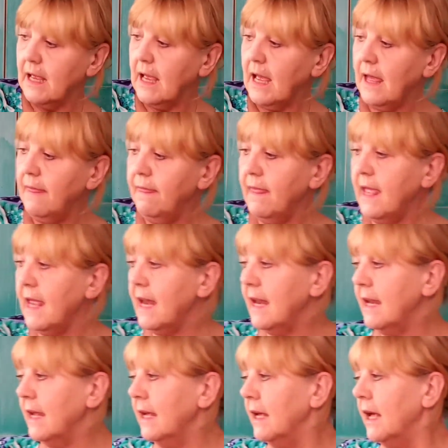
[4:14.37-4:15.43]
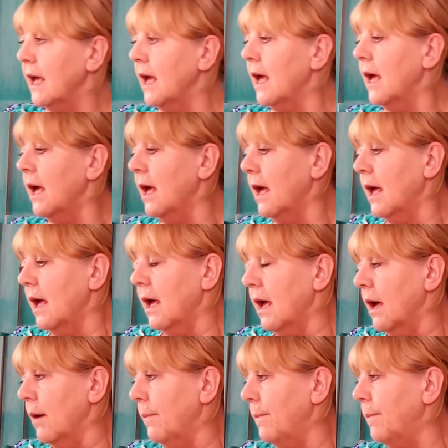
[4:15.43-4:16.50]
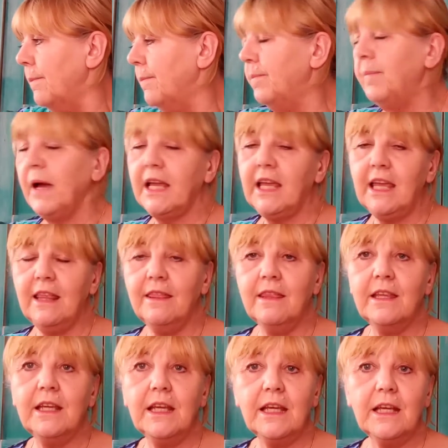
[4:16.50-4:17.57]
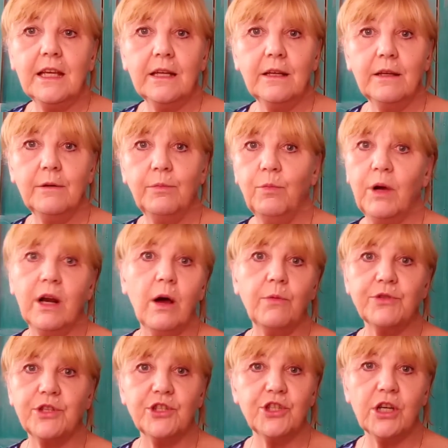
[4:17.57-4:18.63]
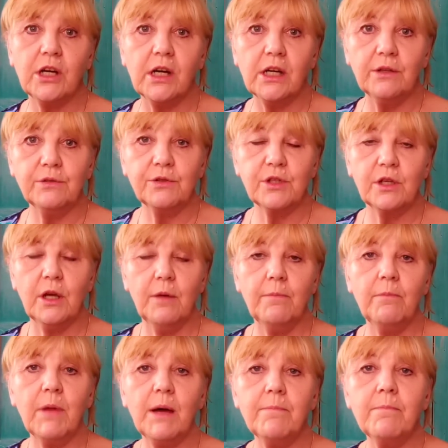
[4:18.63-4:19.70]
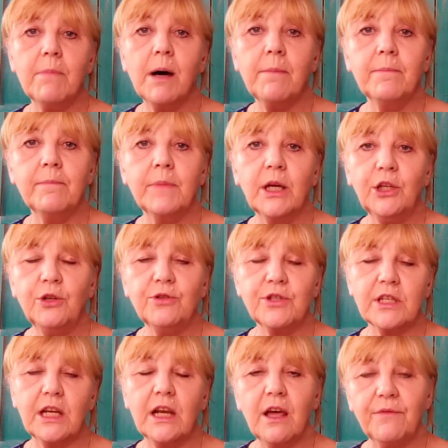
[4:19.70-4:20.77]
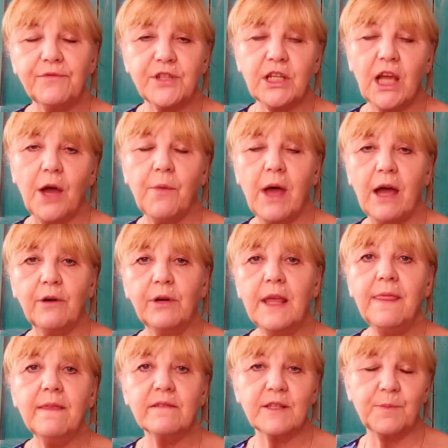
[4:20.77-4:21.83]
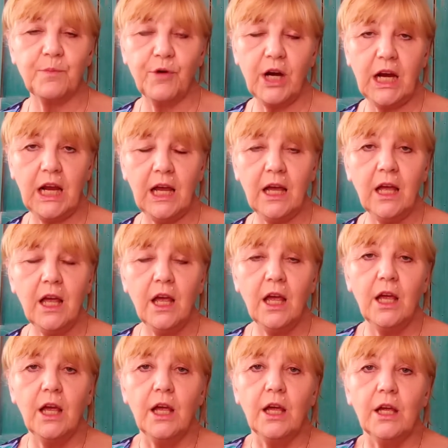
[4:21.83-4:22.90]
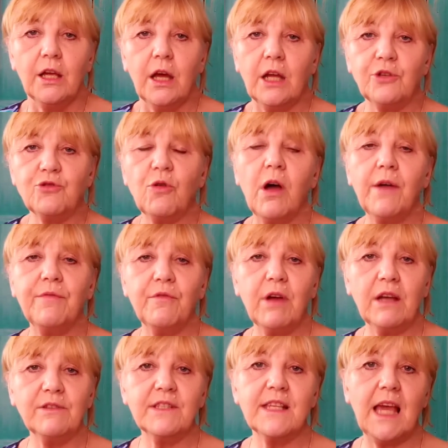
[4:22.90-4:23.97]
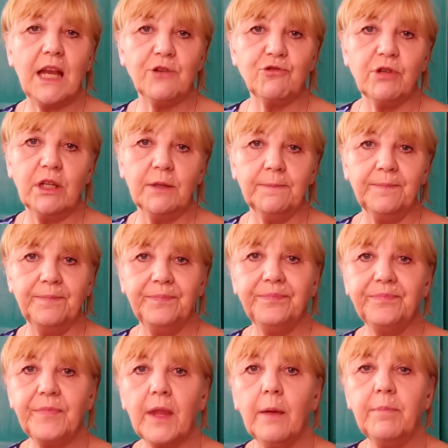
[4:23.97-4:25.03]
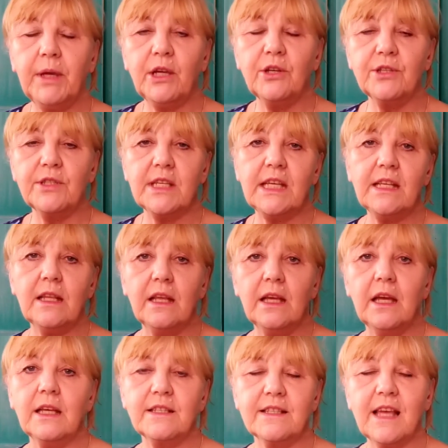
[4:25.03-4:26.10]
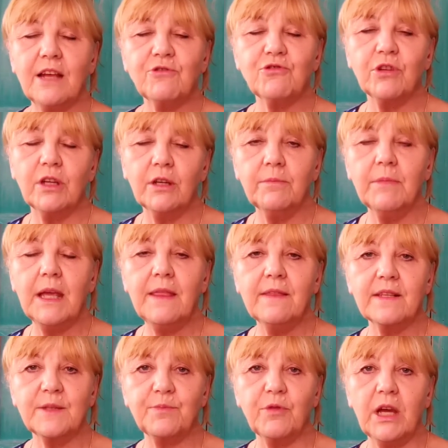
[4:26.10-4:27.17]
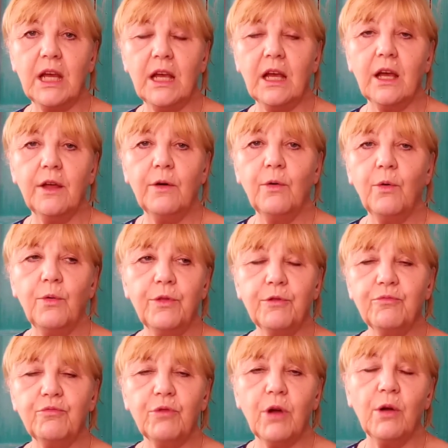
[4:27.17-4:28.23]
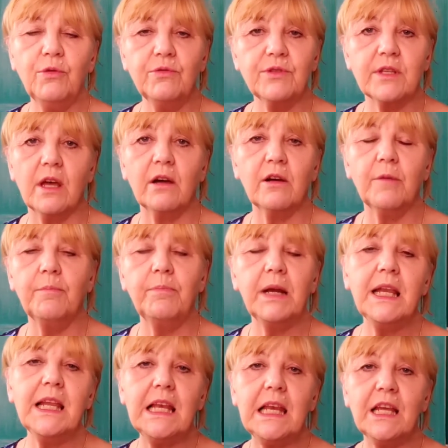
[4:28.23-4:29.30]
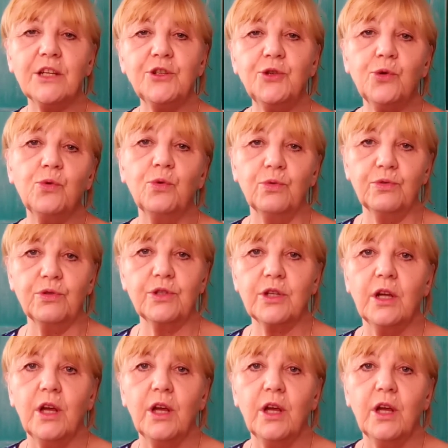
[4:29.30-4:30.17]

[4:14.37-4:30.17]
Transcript: And then back in the, when I was a child, my mum used to love to go out in the spring and drive around Sandringham because in, at Sandringham in the spring the roads are completely adorned